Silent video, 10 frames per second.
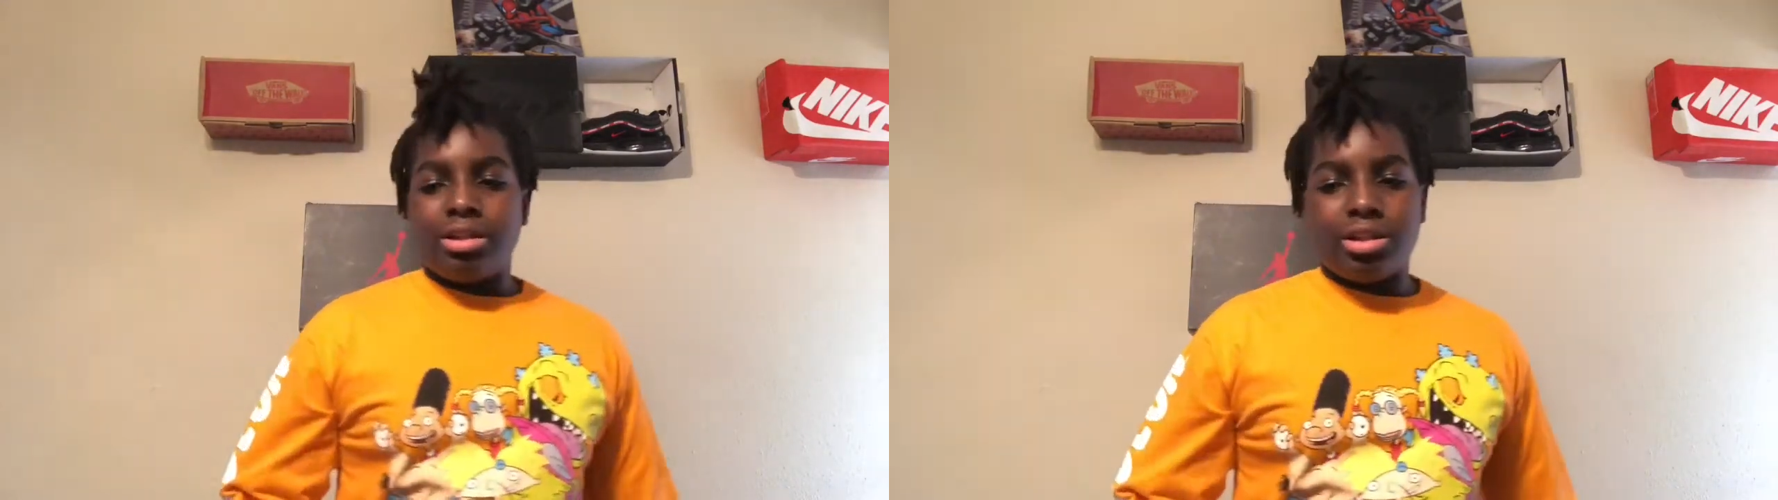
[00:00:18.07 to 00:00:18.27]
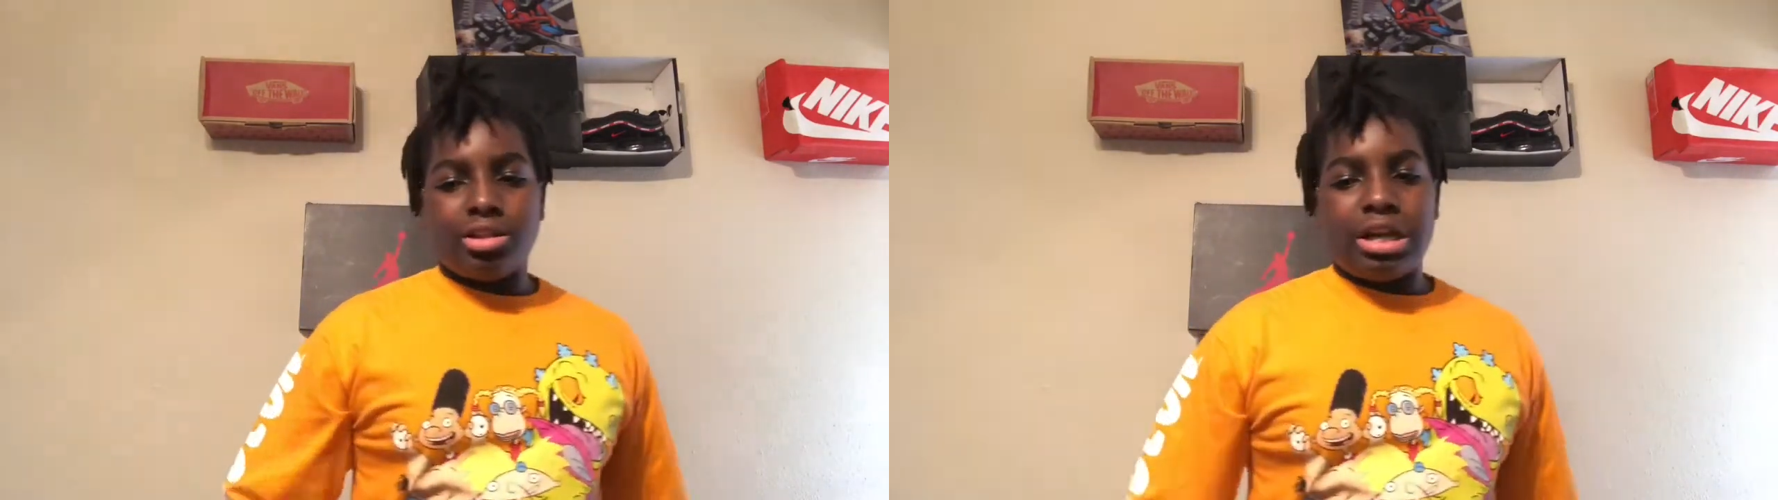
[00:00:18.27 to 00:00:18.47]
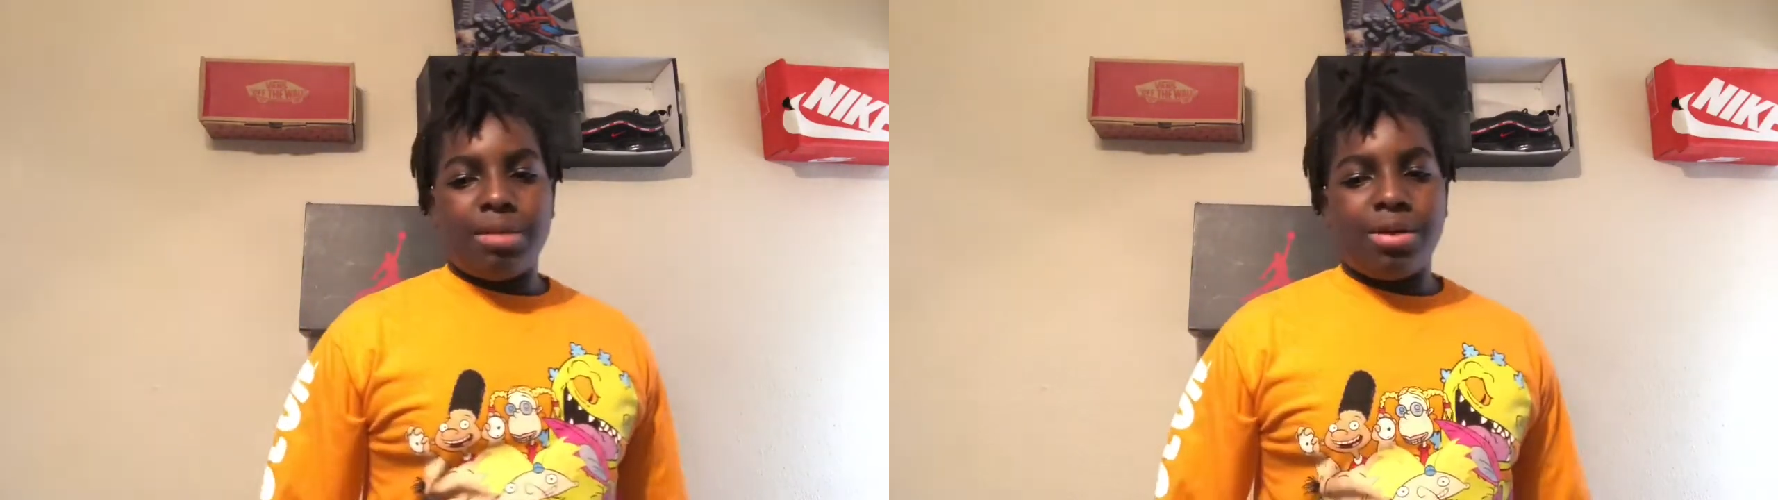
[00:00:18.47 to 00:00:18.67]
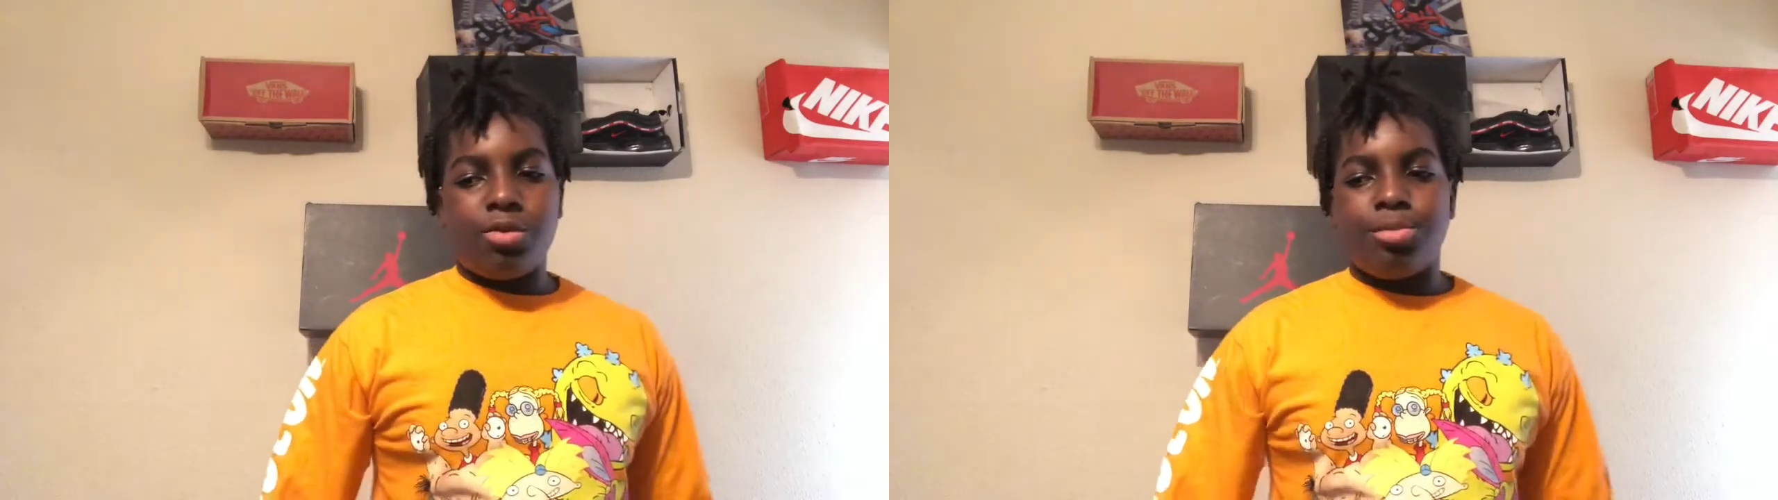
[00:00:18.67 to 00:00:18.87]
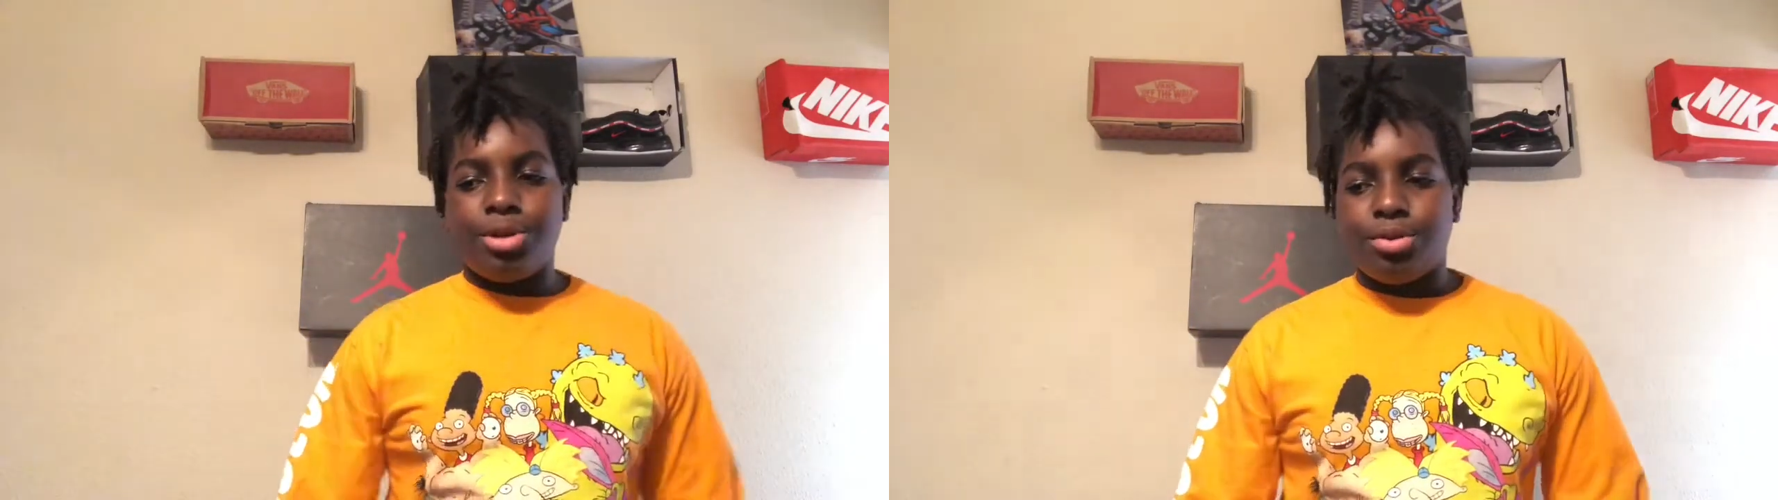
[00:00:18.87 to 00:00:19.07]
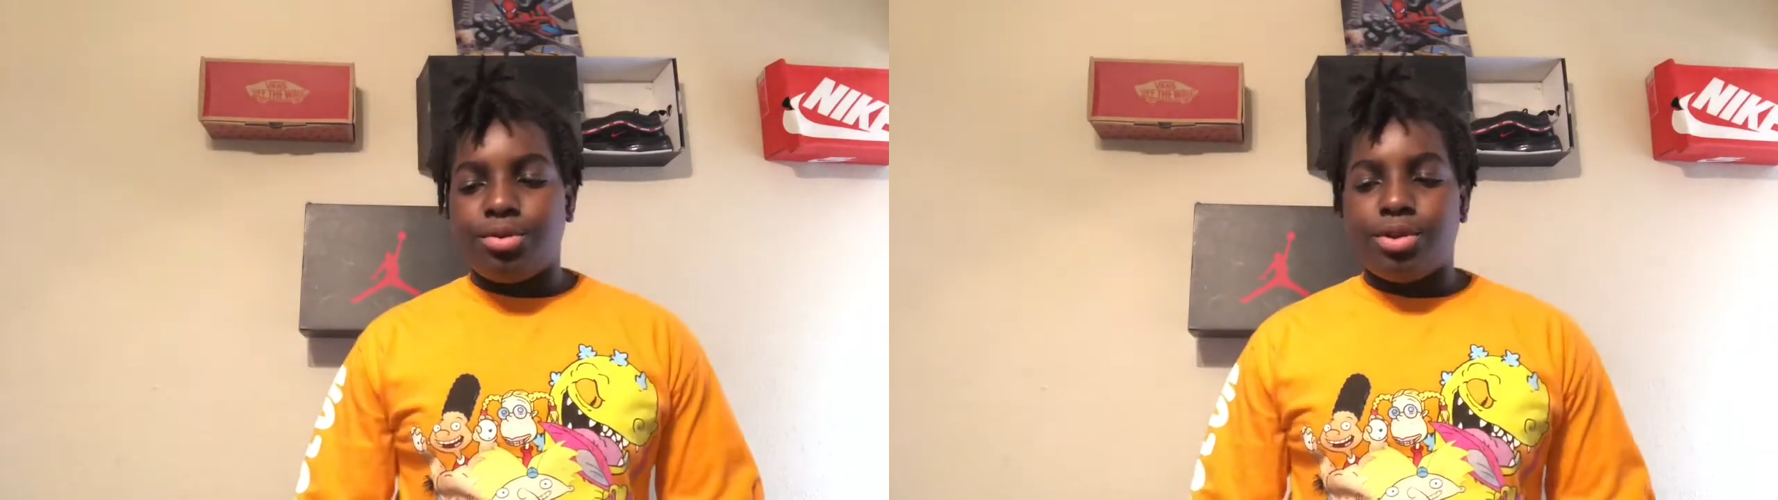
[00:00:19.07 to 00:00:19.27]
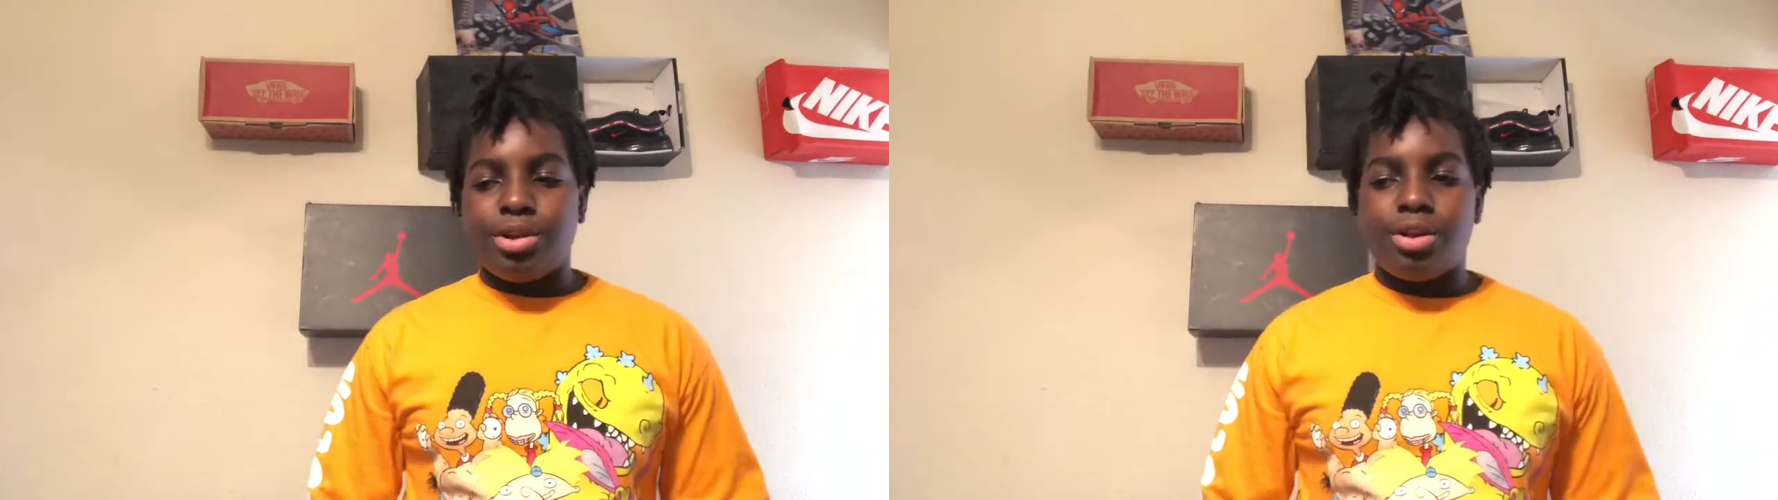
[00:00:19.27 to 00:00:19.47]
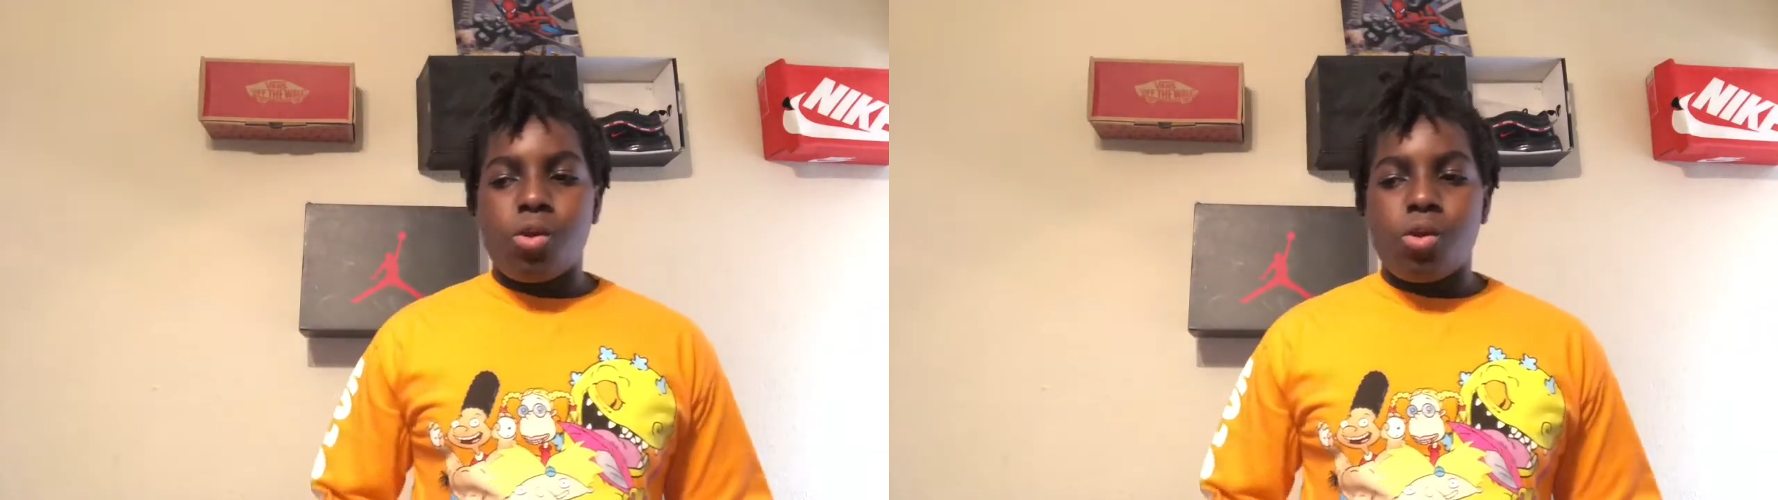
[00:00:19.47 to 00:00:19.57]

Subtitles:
This time I will be doing